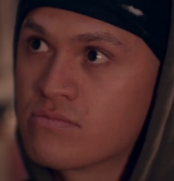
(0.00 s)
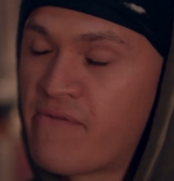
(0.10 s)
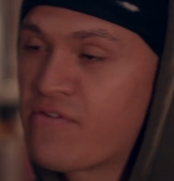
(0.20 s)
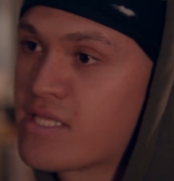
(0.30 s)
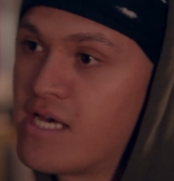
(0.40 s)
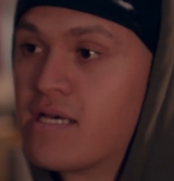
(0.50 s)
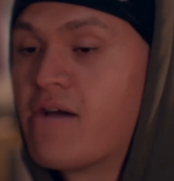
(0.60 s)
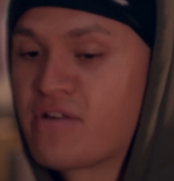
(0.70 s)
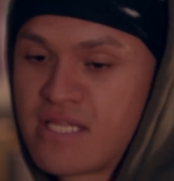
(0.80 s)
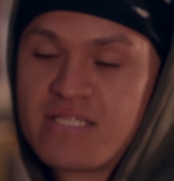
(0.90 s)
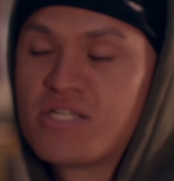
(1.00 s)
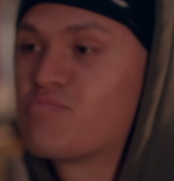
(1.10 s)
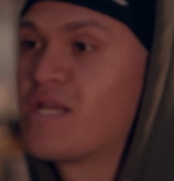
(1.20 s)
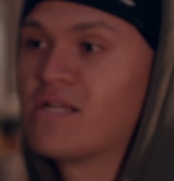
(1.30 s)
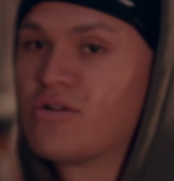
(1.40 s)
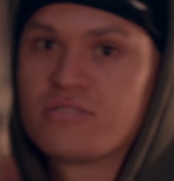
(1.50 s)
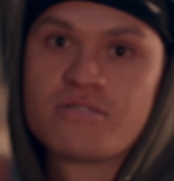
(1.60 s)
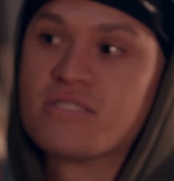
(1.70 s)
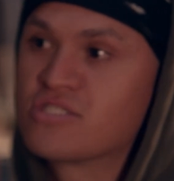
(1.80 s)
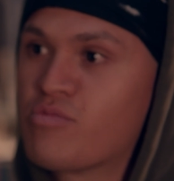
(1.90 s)
I think that does play a lot
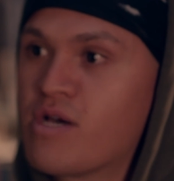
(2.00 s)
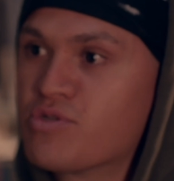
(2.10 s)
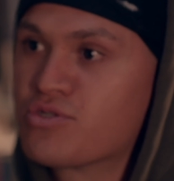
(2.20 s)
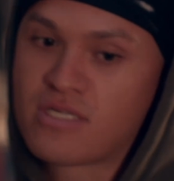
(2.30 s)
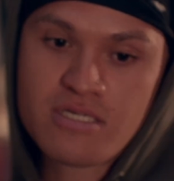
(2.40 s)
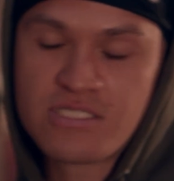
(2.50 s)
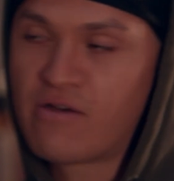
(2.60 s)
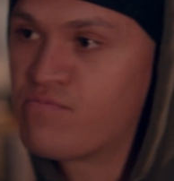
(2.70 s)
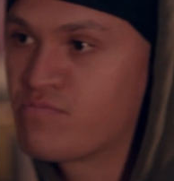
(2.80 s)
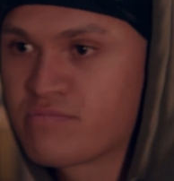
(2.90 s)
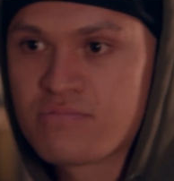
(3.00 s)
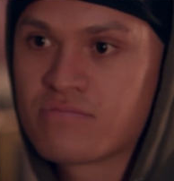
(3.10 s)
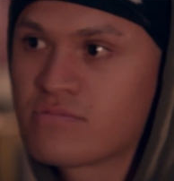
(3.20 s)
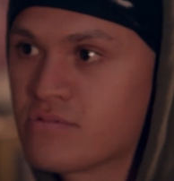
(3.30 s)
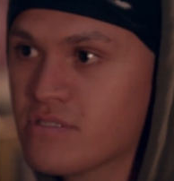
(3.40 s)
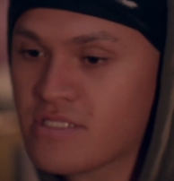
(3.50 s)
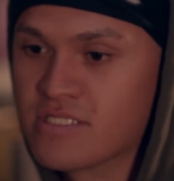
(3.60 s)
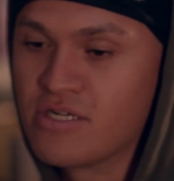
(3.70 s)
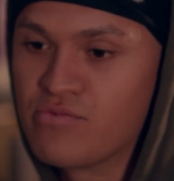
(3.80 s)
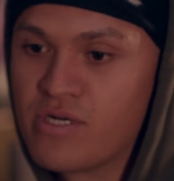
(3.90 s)
into my music, because
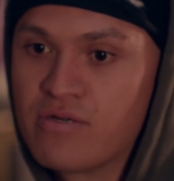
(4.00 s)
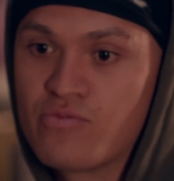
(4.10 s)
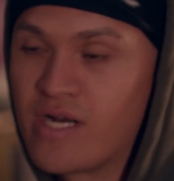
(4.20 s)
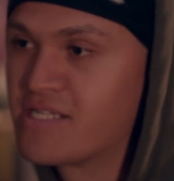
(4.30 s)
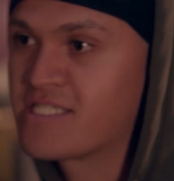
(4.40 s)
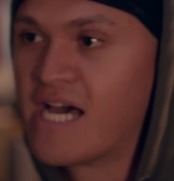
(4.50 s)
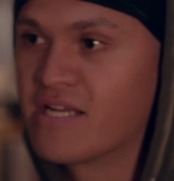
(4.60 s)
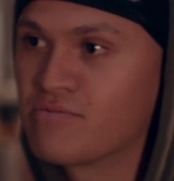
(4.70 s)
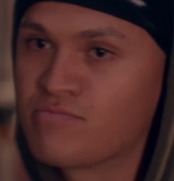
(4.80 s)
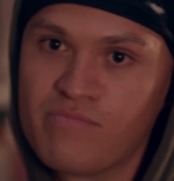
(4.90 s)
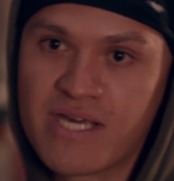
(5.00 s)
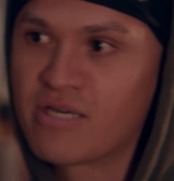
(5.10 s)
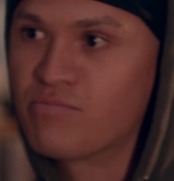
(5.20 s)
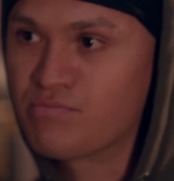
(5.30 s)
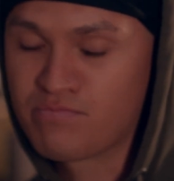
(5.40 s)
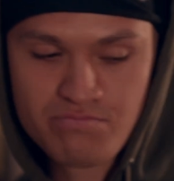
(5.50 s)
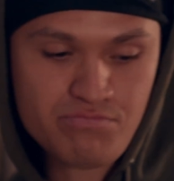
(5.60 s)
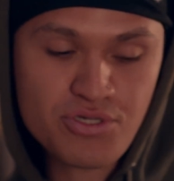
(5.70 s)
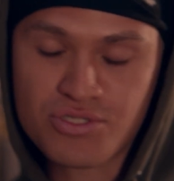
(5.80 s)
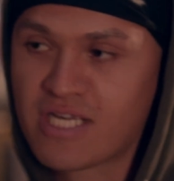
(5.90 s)
when I started making
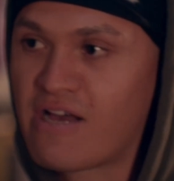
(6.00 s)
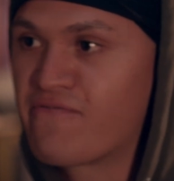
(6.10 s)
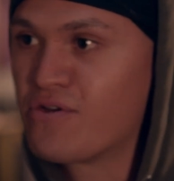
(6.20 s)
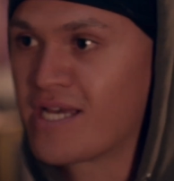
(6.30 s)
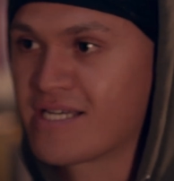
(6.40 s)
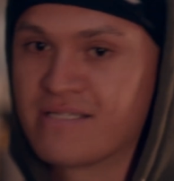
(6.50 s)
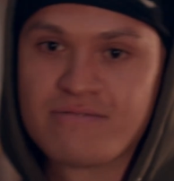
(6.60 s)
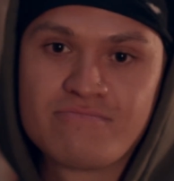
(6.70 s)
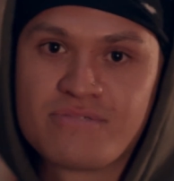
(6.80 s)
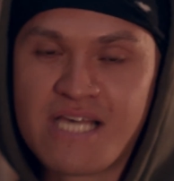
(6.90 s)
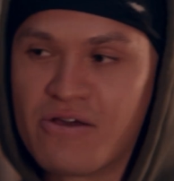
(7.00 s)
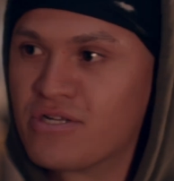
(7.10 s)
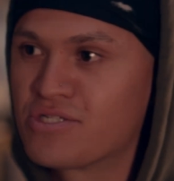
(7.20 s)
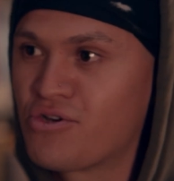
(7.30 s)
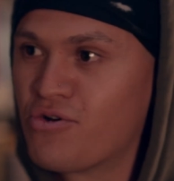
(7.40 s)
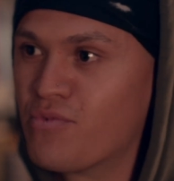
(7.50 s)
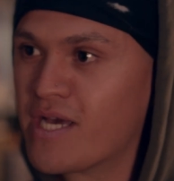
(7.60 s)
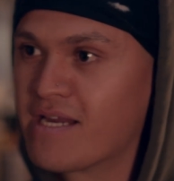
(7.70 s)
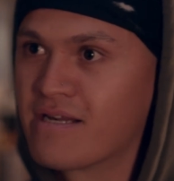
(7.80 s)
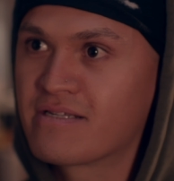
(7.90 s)
music, I feel like it sounded a certain
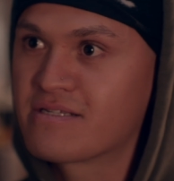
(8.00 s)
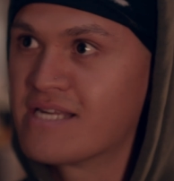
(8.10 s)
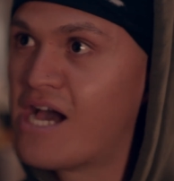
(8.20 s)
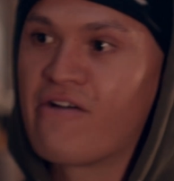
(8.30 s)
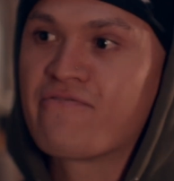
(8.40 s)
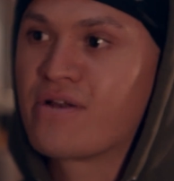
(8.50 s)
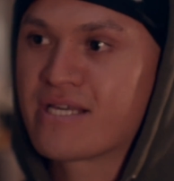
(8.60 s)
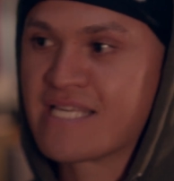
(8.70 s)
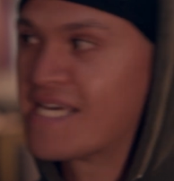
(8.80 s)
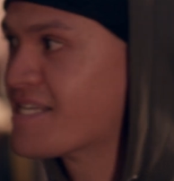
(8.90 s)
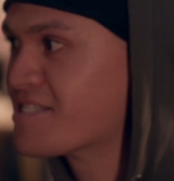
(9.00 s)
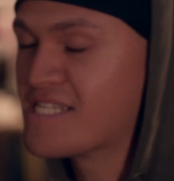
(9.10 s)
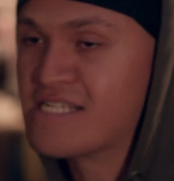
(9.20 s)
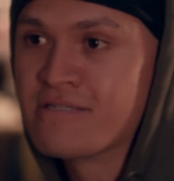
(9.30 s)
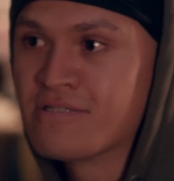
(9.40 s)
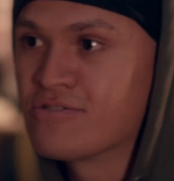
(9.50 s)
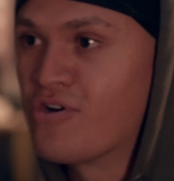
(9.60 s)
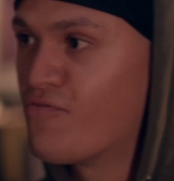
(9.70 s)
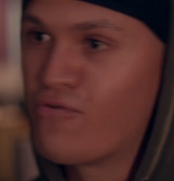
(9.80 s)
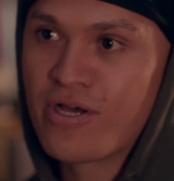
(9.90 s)
way, and now I feel like the energy
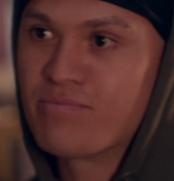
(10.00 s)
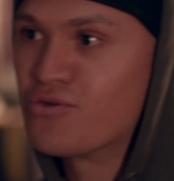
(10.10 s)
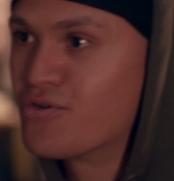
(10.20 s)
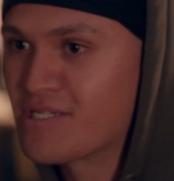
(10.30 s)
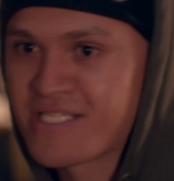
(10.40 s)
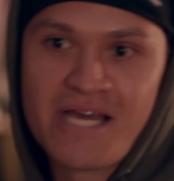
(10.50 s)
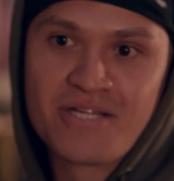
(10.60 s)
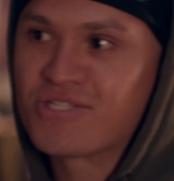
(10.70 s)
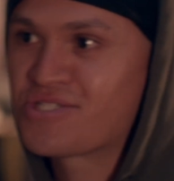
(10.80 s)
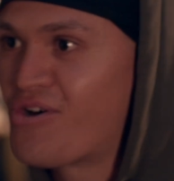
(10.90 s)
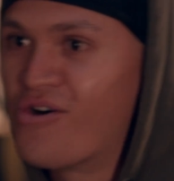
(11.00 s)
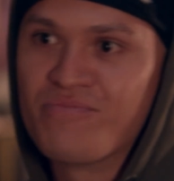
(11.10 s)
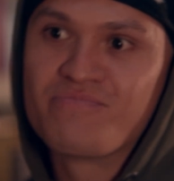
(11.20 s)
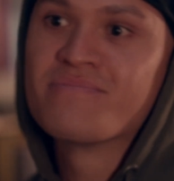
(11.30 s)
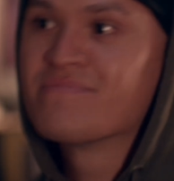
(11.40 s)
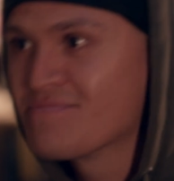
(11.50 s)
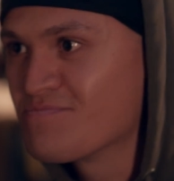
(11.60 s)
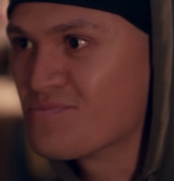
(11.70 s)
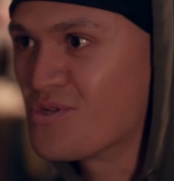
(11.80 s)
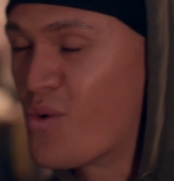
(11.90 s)
of what I'm doing has kind of just gone
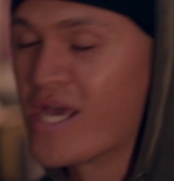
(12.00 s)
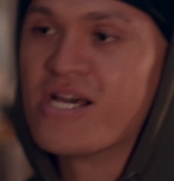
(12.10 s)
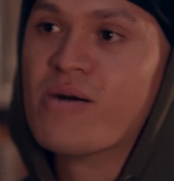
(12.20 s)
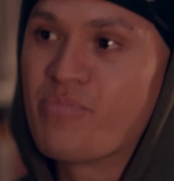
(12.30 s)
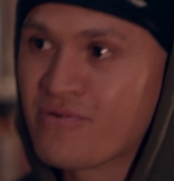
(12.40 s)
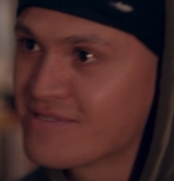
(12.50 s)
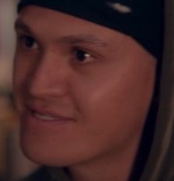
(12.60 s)
way up.